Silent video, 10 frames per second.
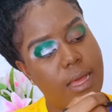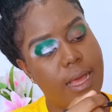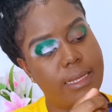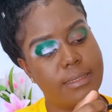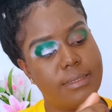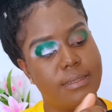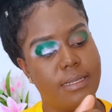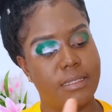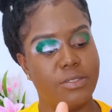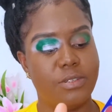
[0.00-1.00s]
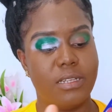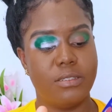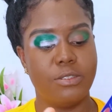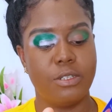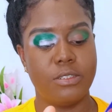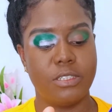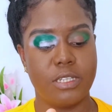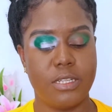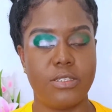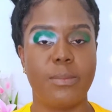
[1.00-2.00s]
as the transition
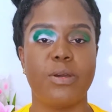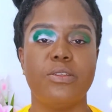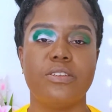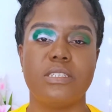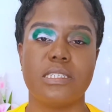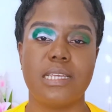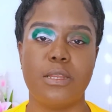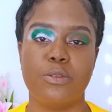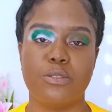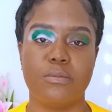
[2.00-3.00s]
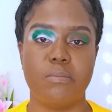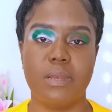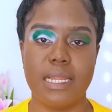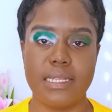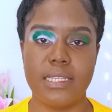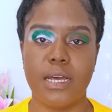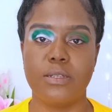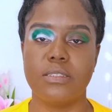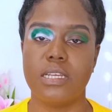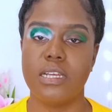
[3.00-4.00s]
shade. So I'm going to use this yellow to blend
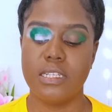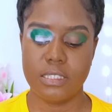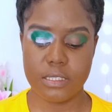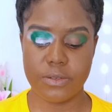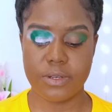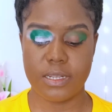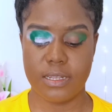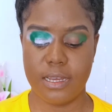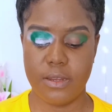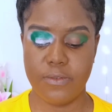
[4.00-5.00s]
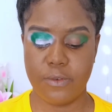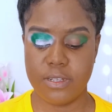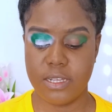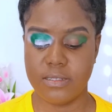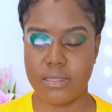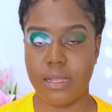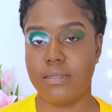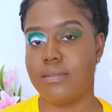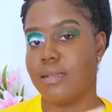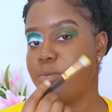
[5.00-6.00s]
out the green, and of course I'll
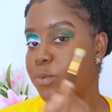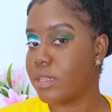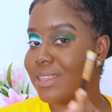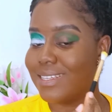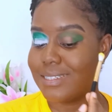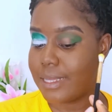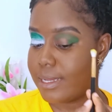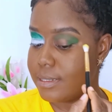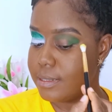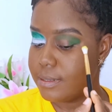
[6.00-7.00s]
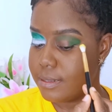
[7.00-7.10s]
start with this side.